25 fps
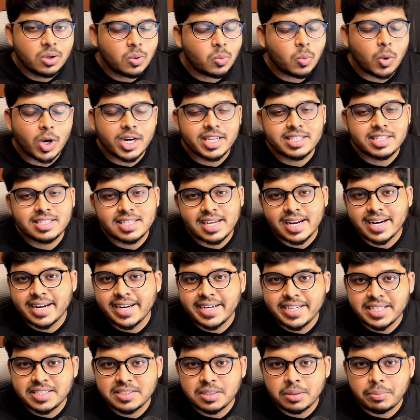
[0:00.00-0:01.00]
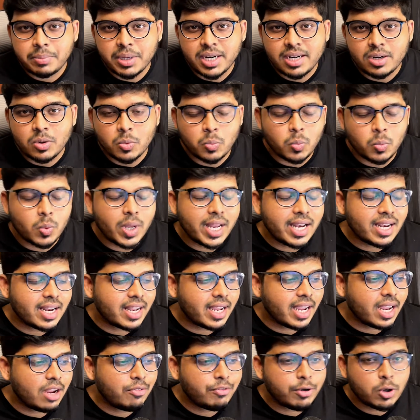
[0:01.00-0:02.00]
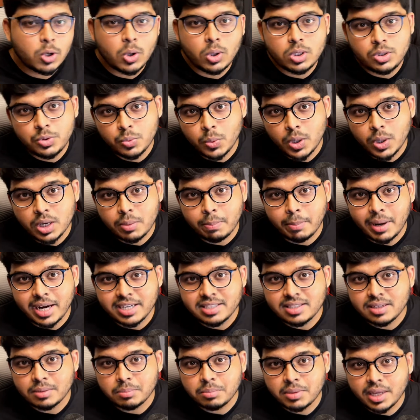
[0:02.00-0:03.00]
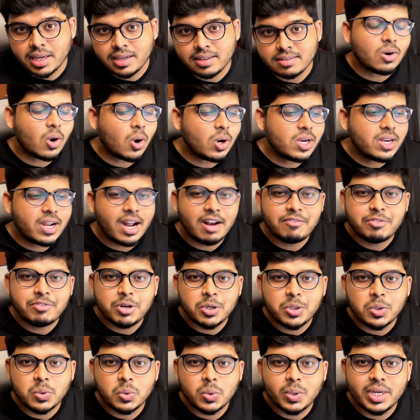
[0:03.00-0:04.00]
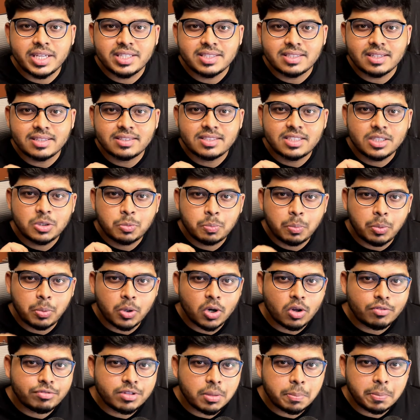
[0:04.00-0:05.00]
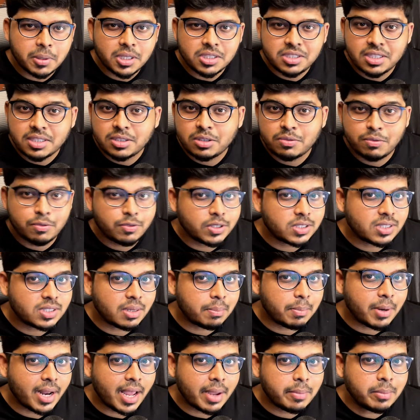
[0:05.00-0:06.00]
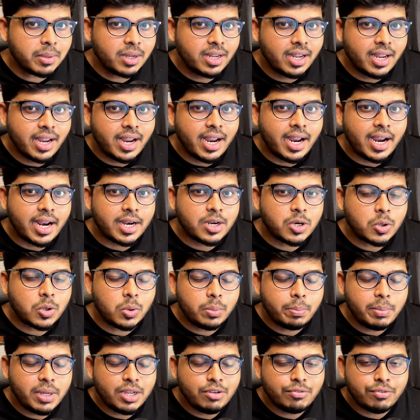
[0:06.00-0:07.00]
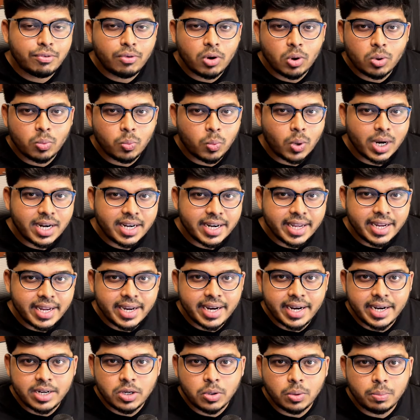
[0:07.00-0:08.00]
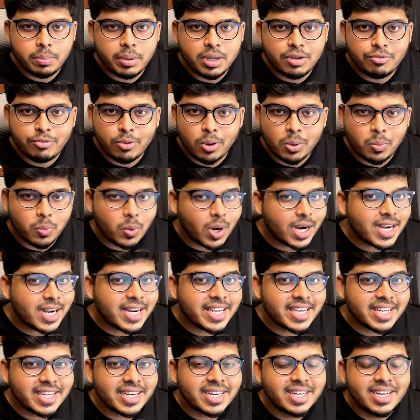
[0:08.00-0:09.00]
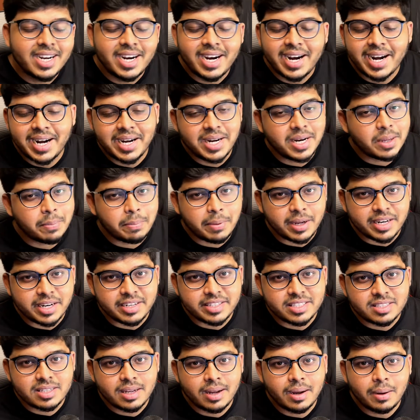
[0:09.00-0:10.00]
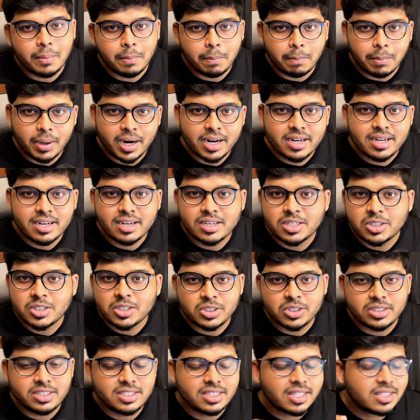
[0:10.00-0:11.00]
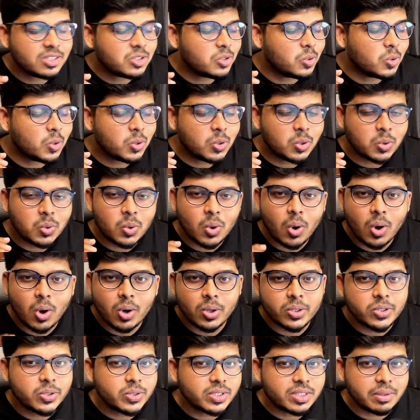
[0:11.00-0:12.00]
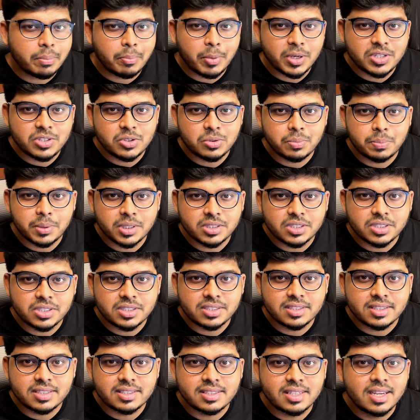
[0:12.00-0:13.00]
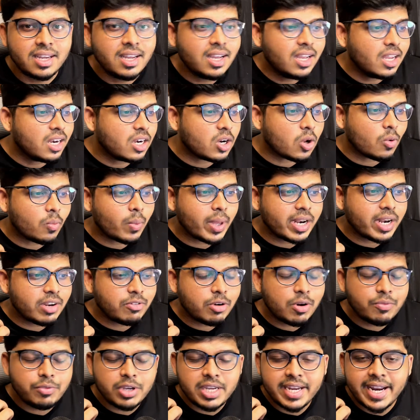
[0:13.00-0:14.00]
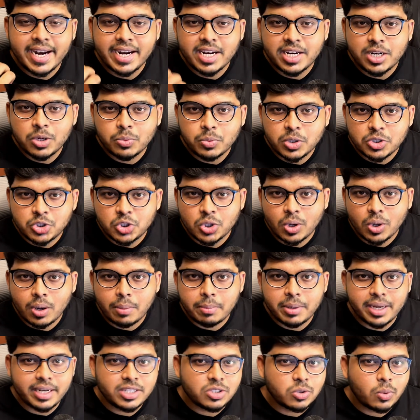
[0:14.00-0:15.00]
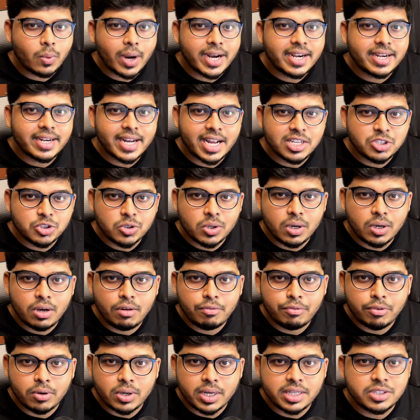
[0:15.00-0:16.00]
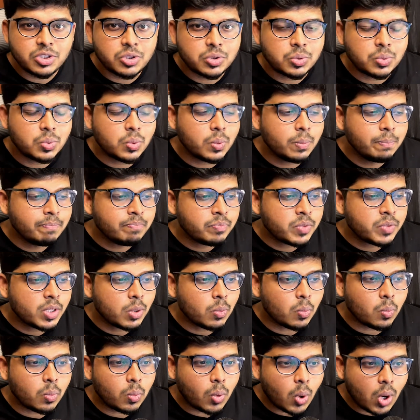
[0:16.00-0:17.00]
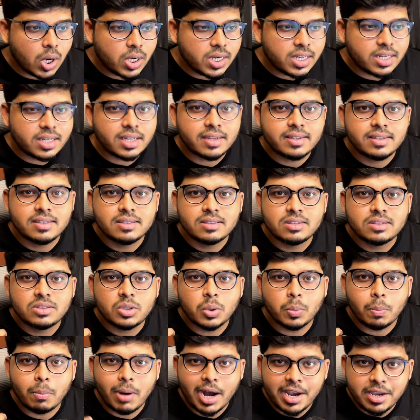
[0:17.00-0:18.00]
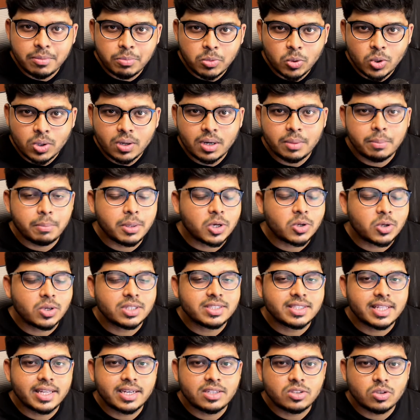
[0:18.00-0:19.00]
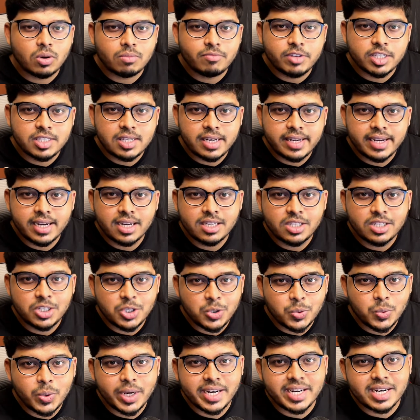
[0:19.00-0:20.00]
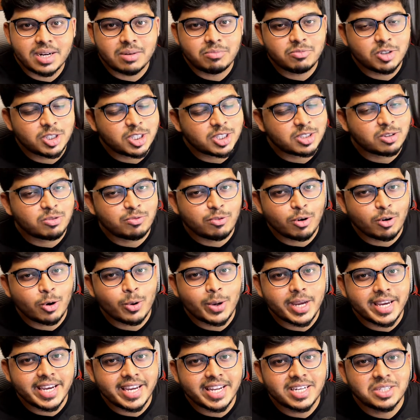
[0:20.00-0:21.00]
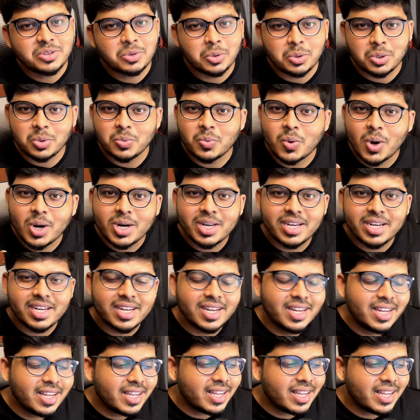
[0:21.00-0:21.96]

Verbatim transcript: What exactly does it mean? Well, if at all you want to buy something, all you have to do is just put off the purchase for some time. It could be for one day, it could be for 1 year, it depends. But just don't do all those impulsive purchases. Now, whenever we get into a job, it's quite natural for us to want to buy more, because there is obviously a new income which is flowing in, so you wanna